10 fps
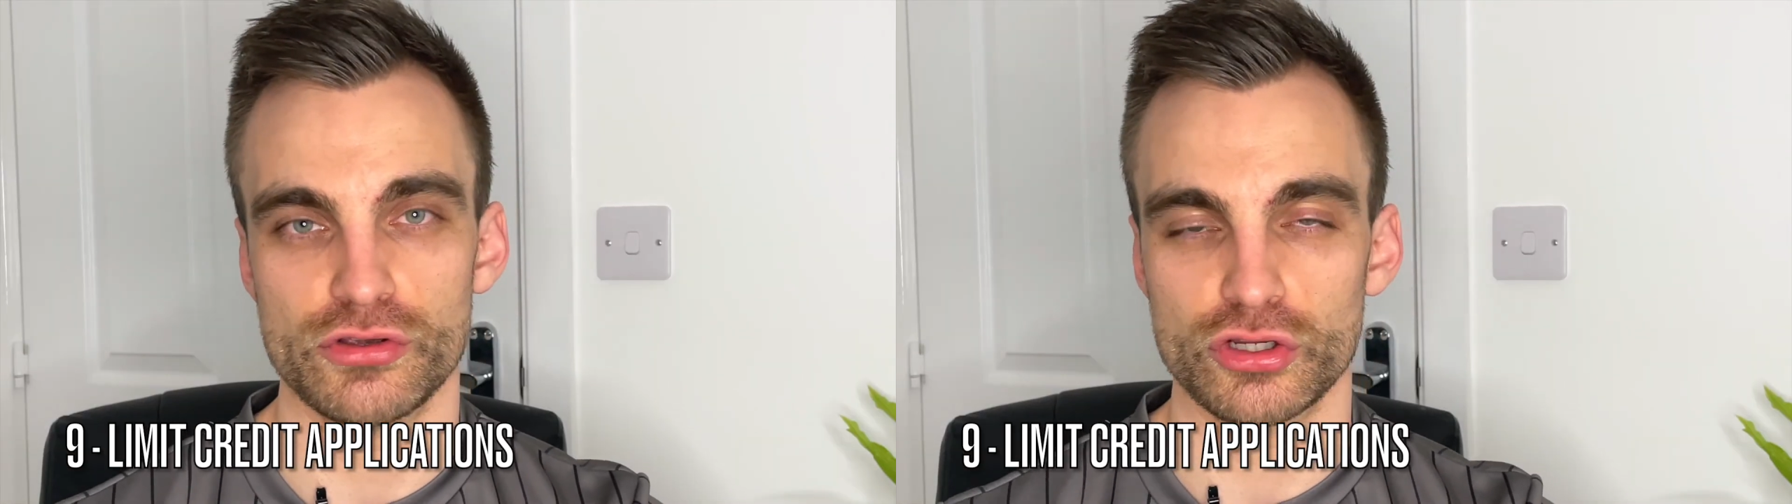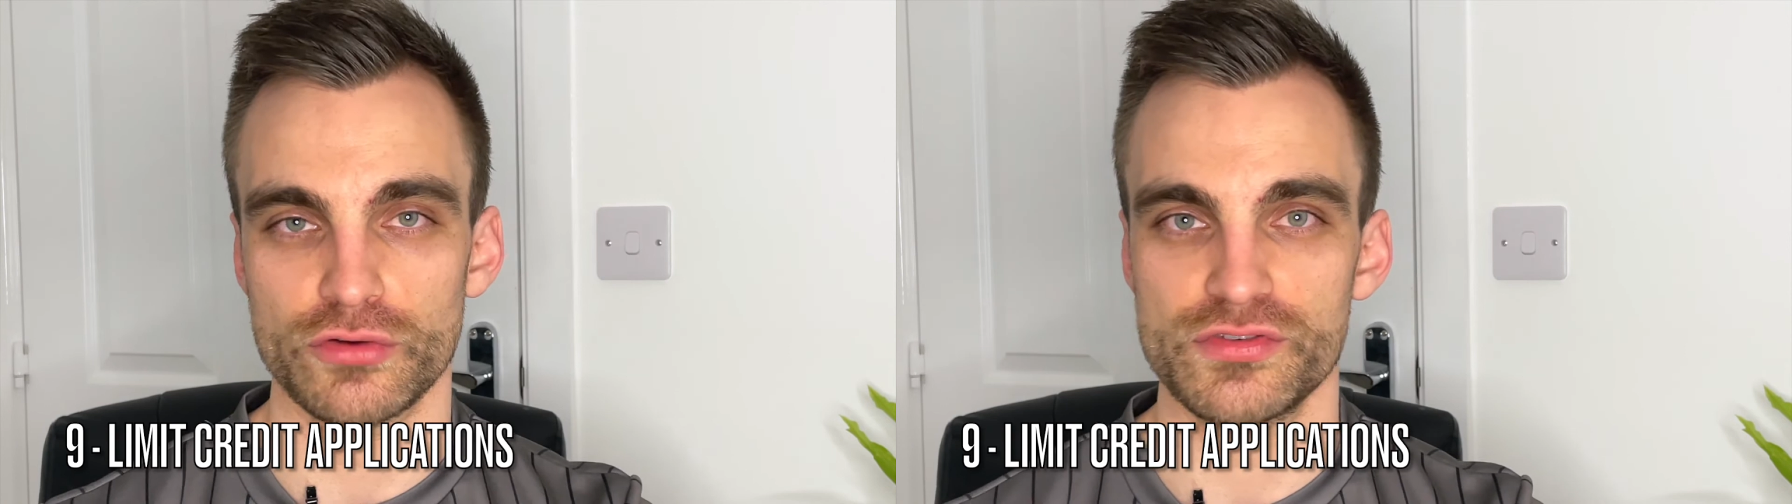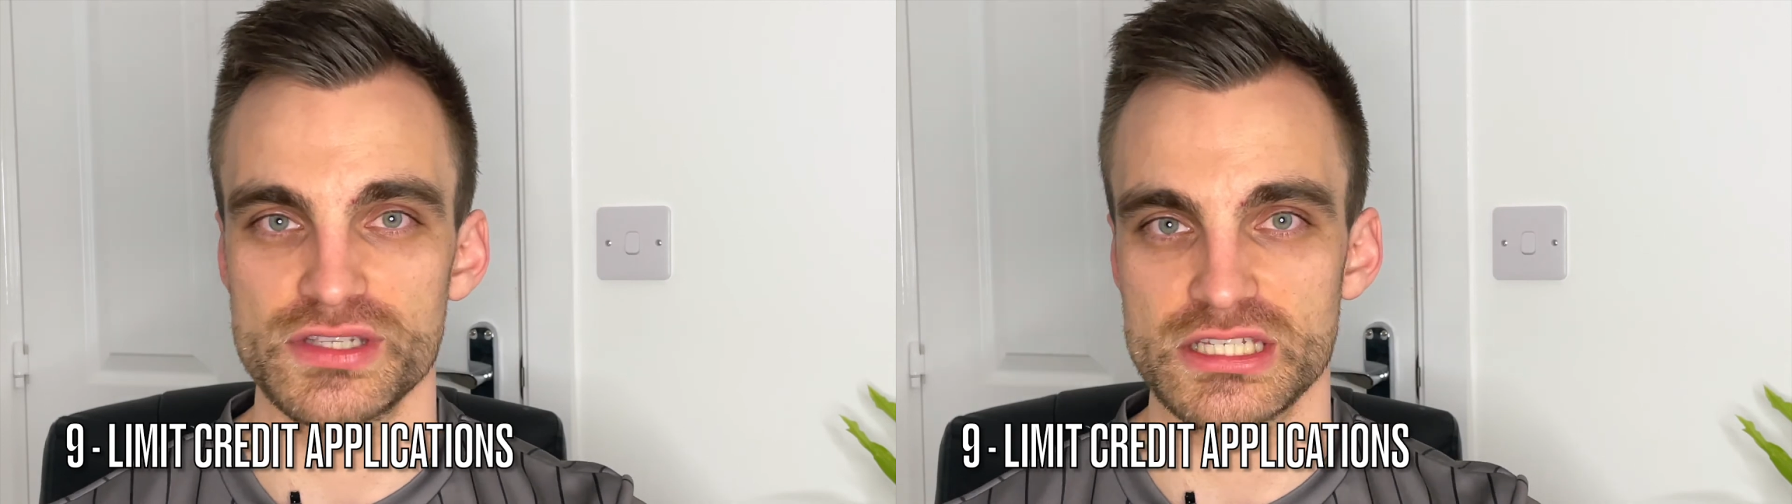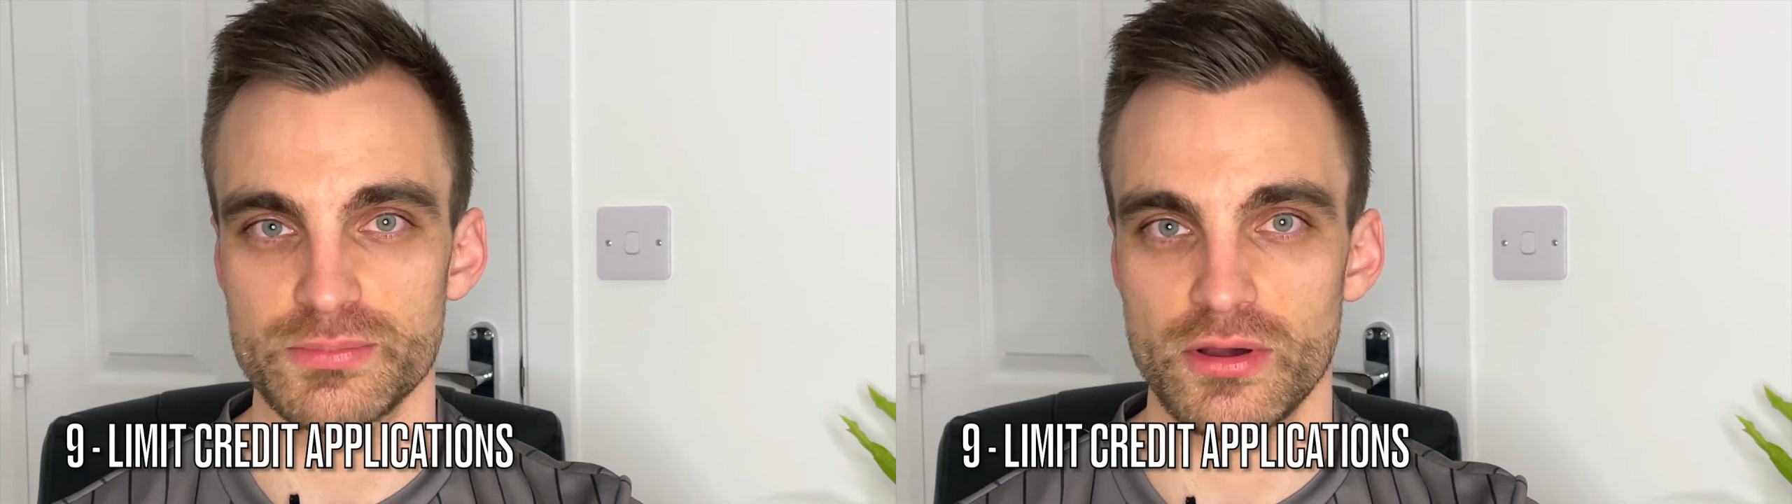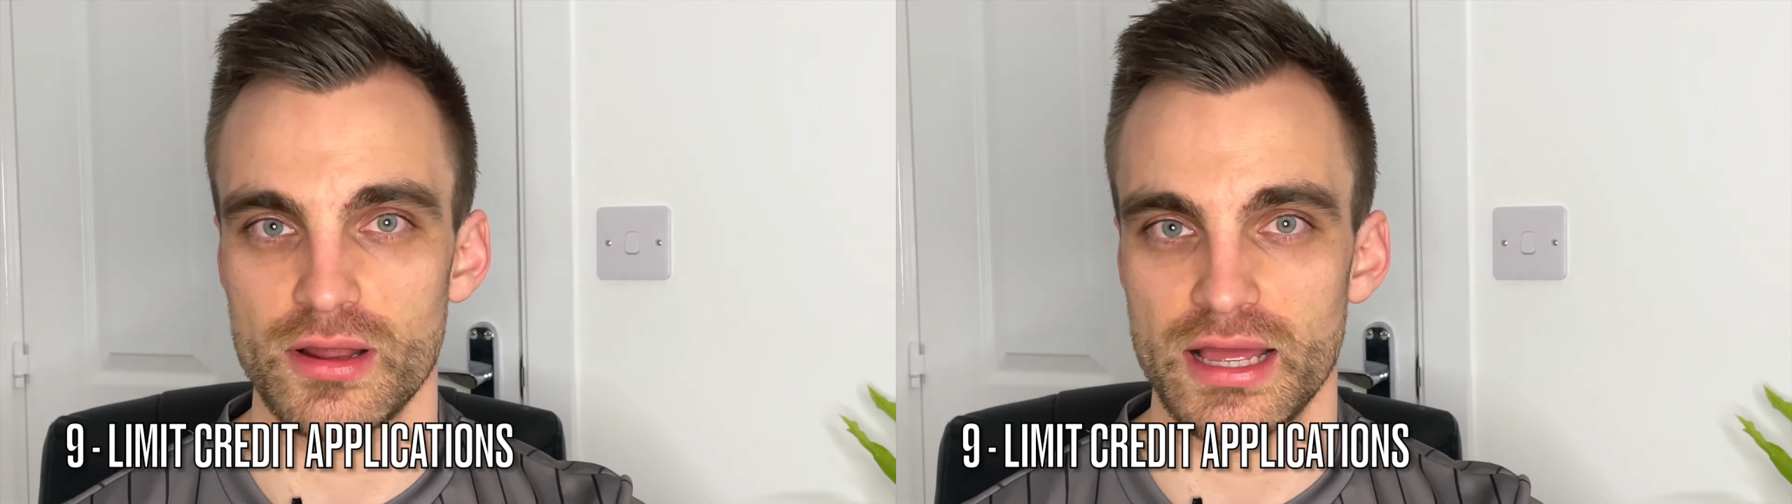can obviously
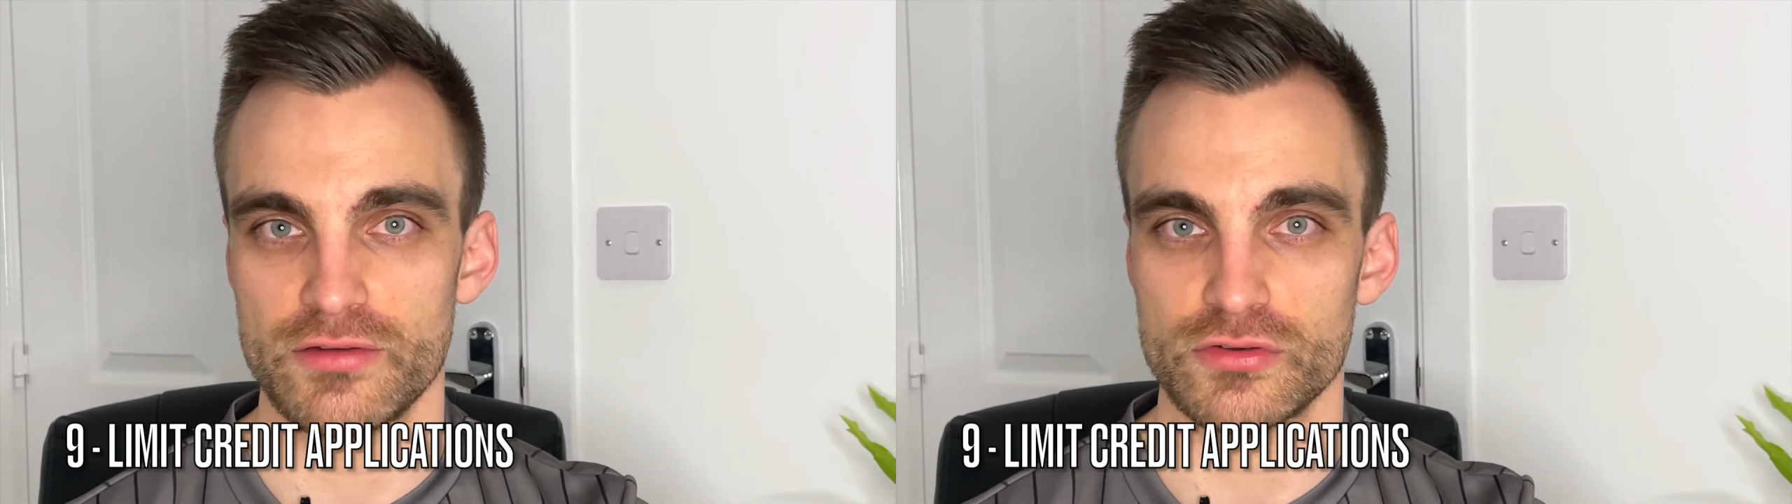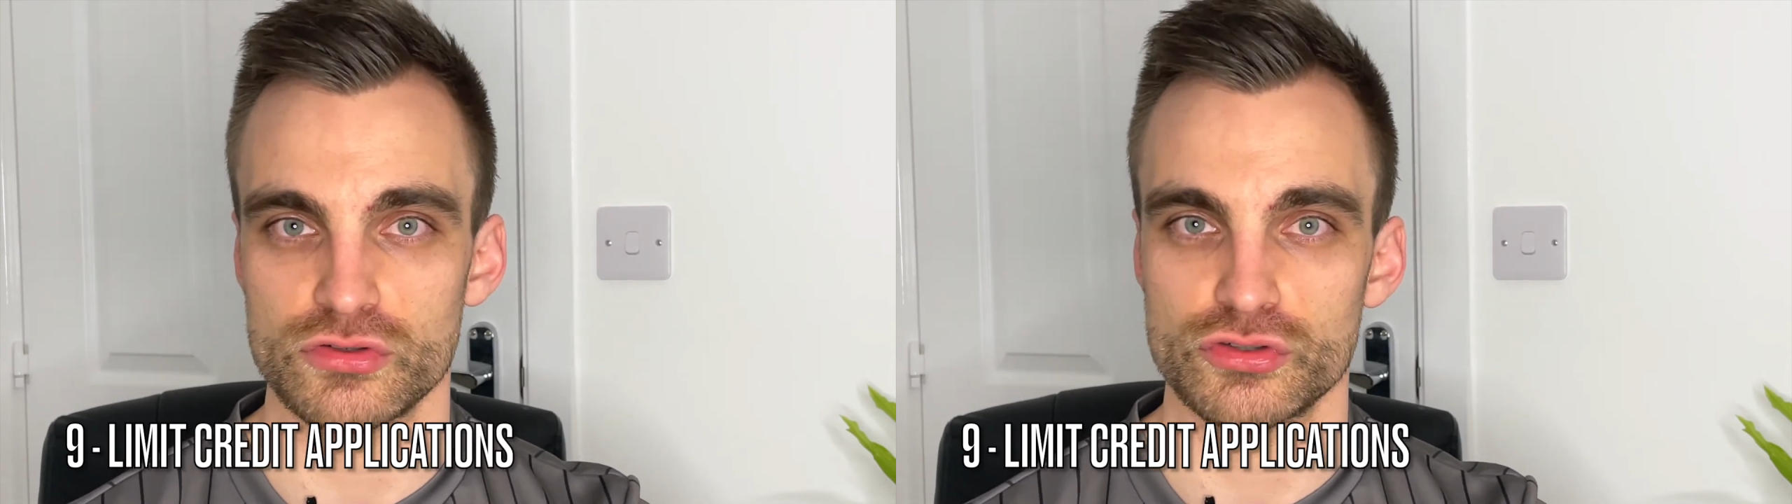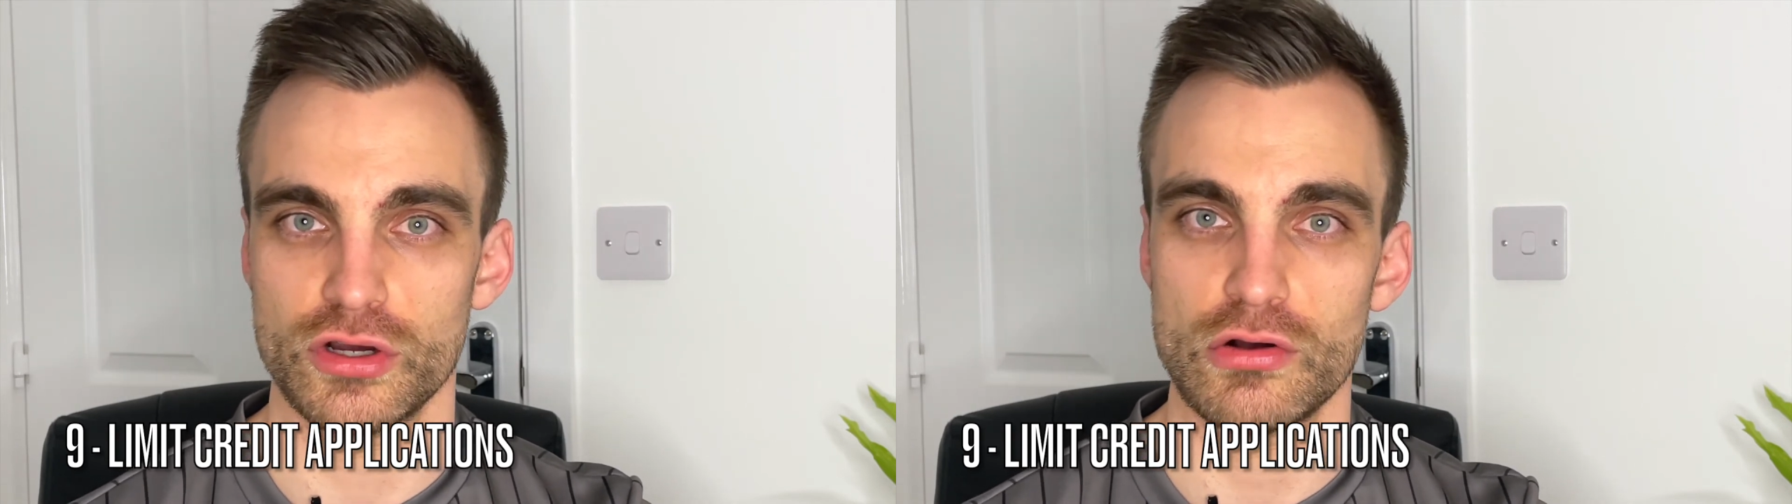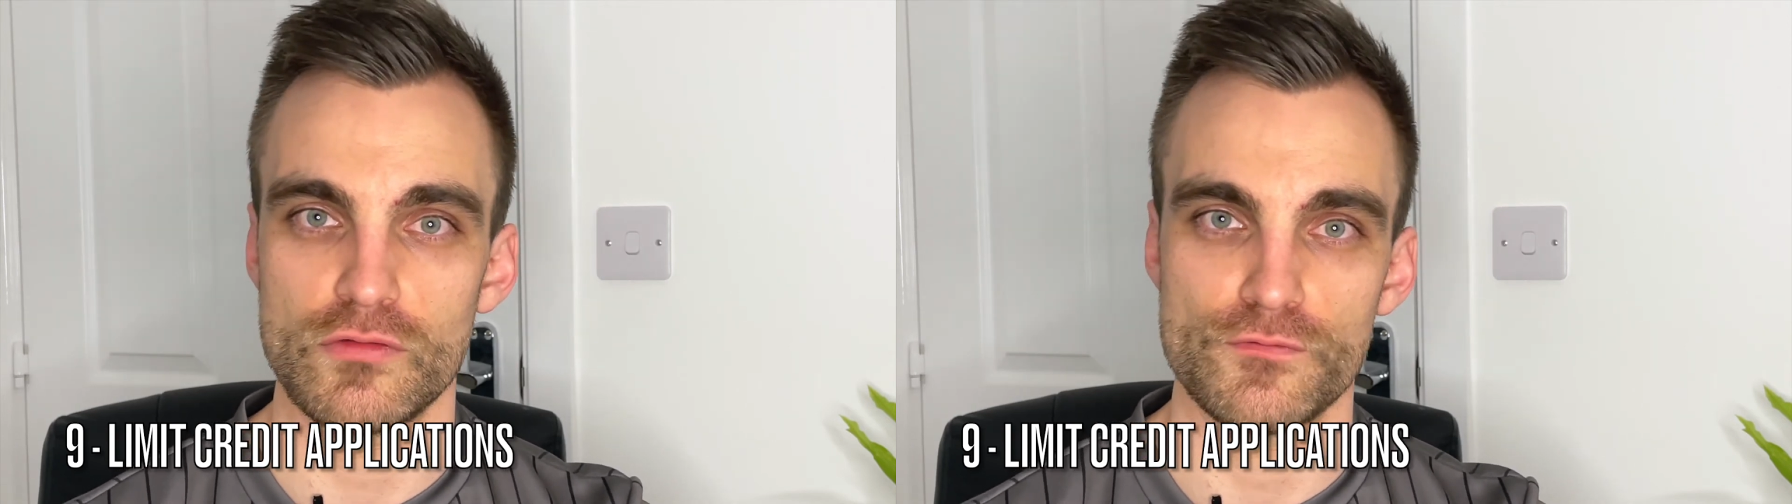spiral out of control